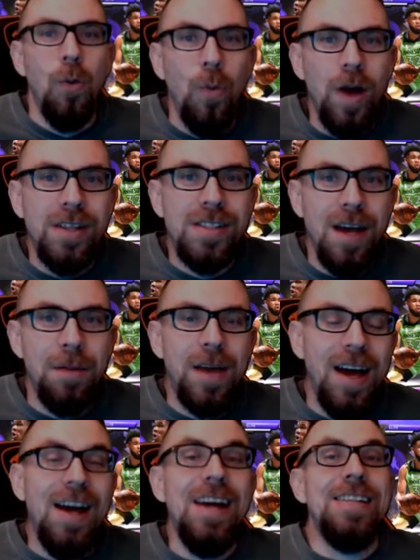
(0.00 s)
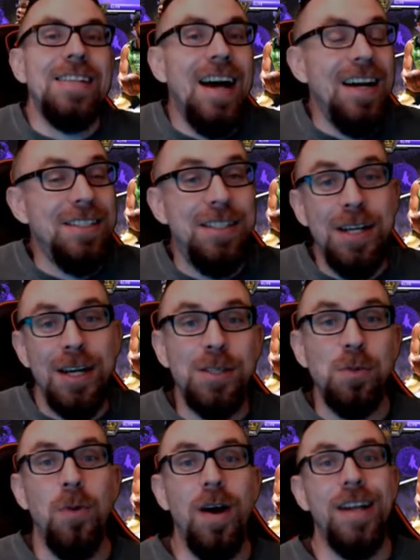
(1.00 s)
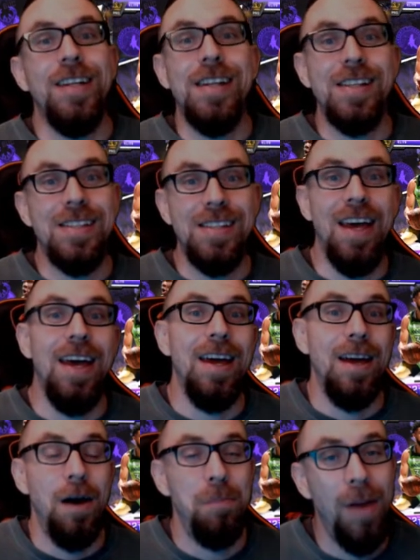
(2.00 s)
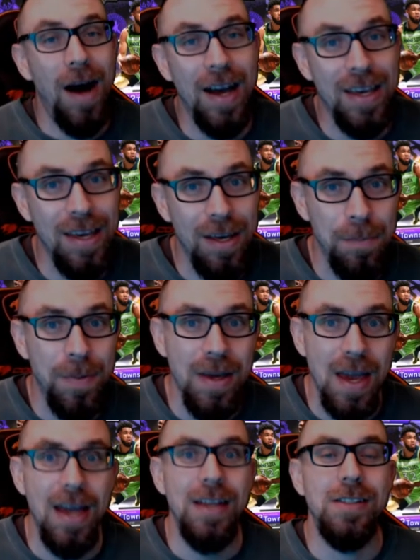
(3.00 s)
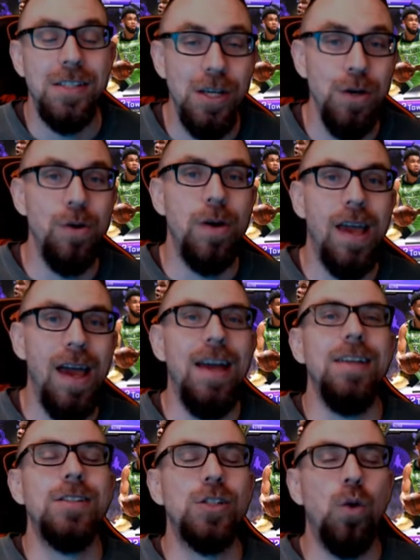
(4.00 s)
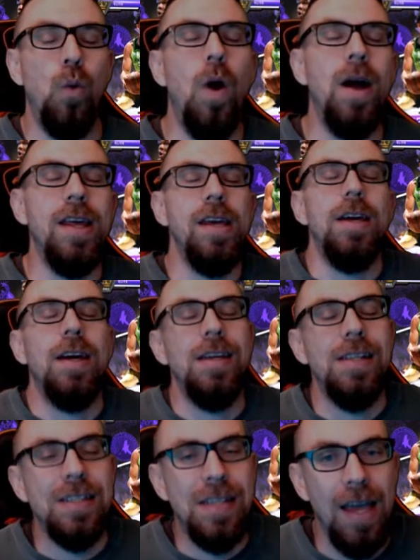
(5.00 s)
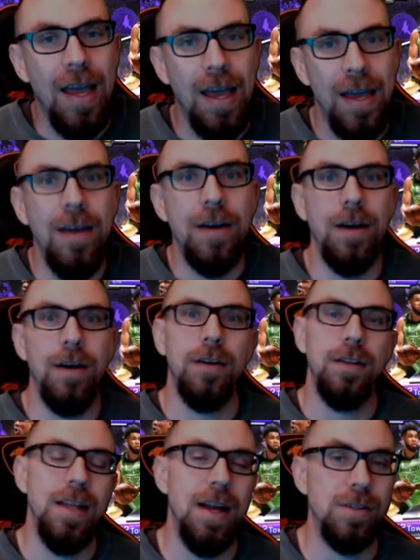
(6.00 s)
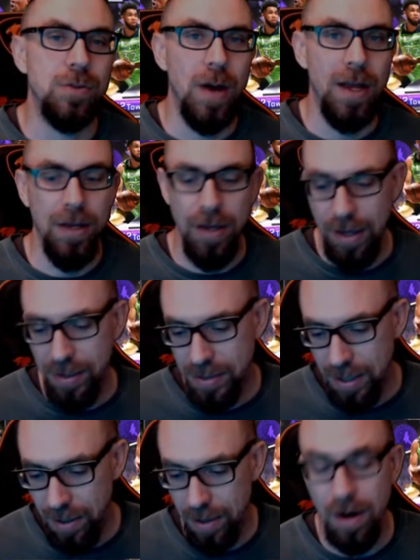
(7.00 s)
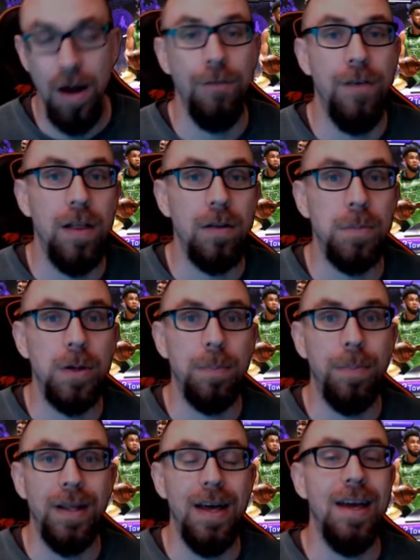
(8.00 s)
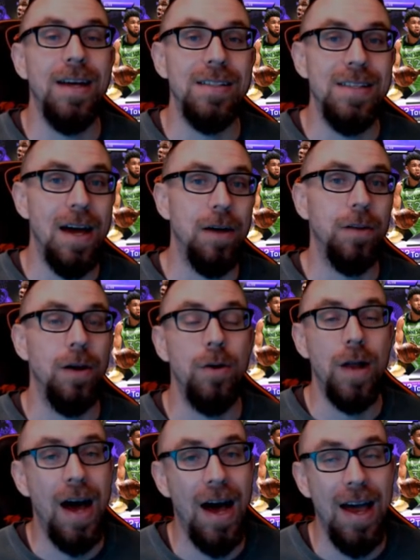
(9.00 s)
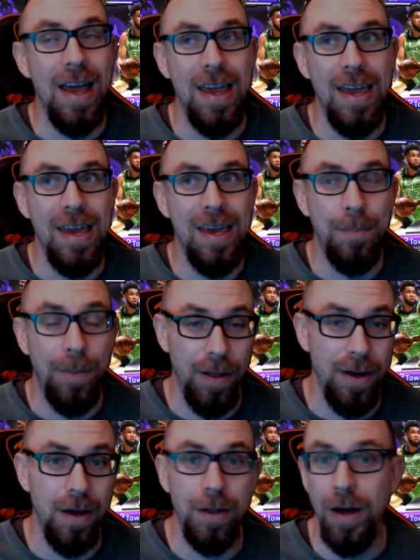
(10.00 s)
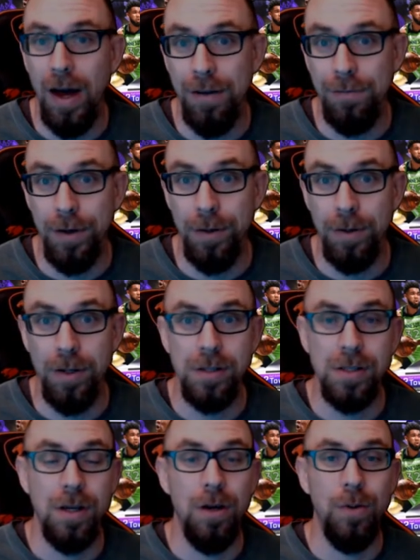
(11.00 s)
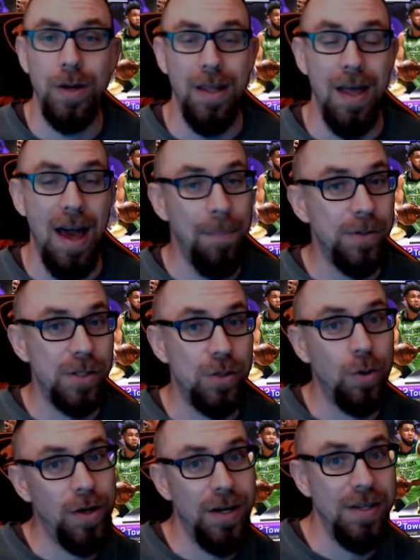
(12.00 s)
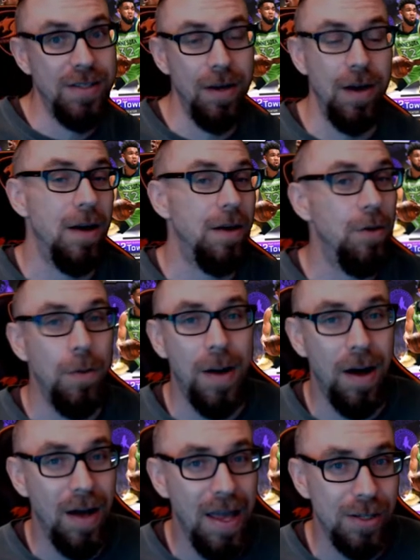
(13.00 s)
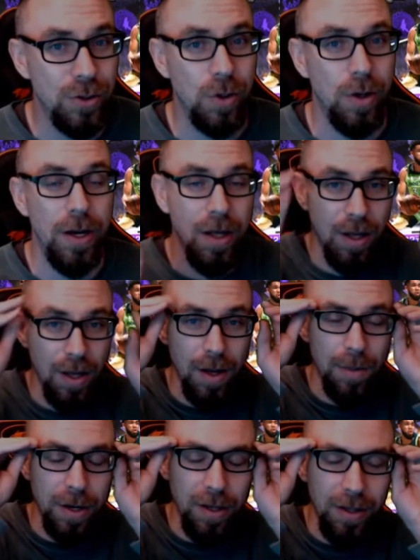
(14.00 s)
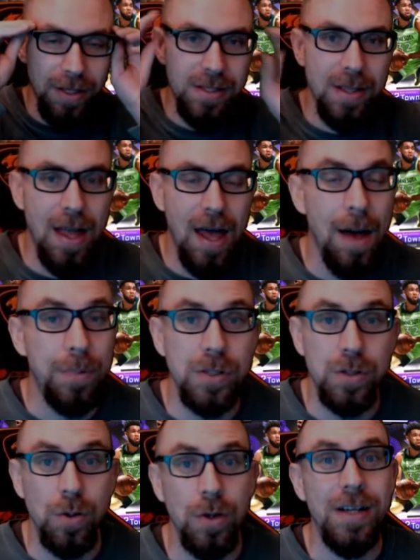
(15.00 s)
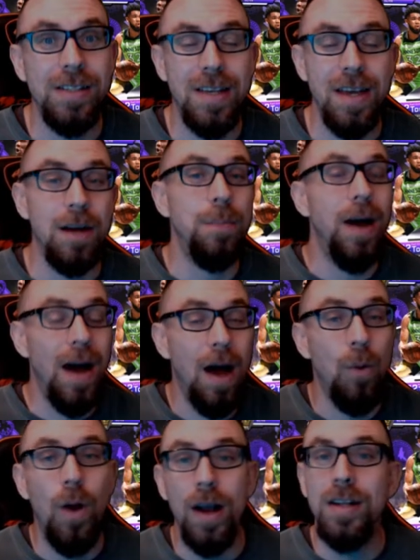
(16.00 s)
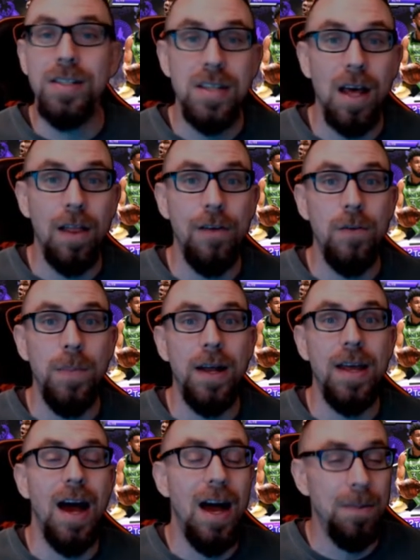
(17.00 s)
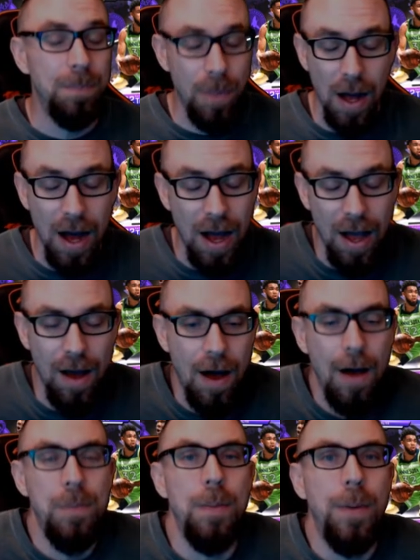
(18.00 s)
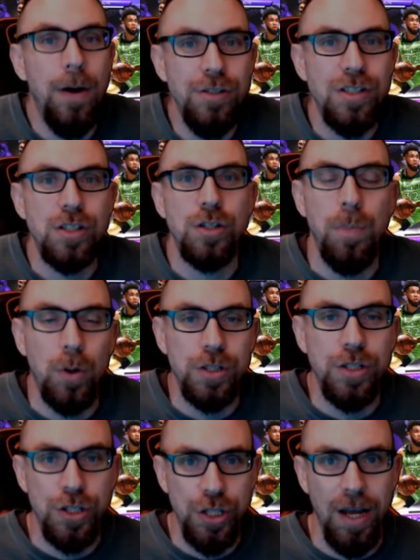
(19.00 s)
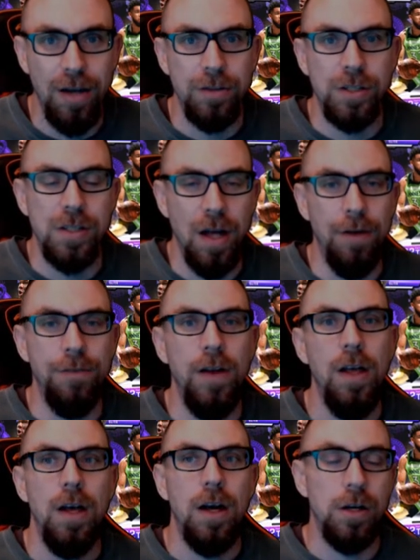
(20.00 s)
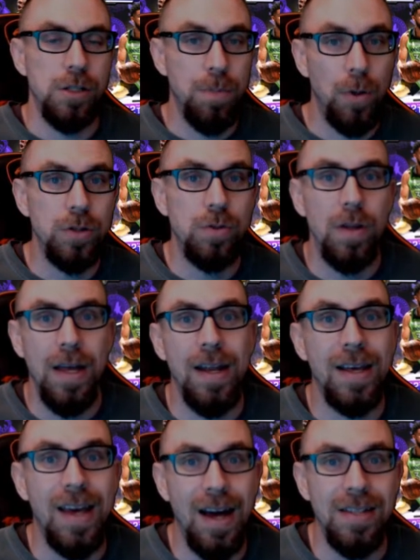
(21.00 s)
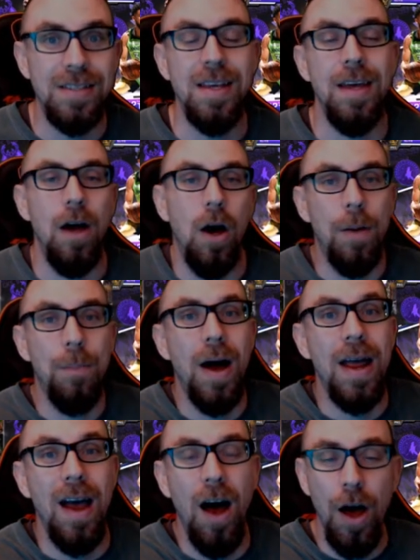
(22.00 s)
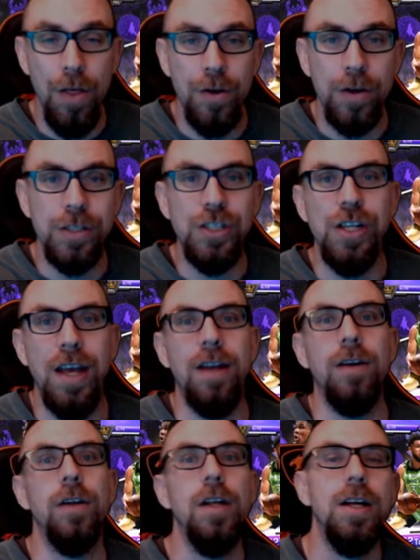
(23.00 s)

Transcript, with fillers: What is up, guys? I just wanted to say my NBA 2K20 is here. That is right. It is here, available to play, download. I play on the iPhone, so in the Apple Store it is here. I don't know about Android, but at least in the Apple Store it is here. But I wanted to tell everybody I, I have been posting sports channel stuff or sports related content on my other channel.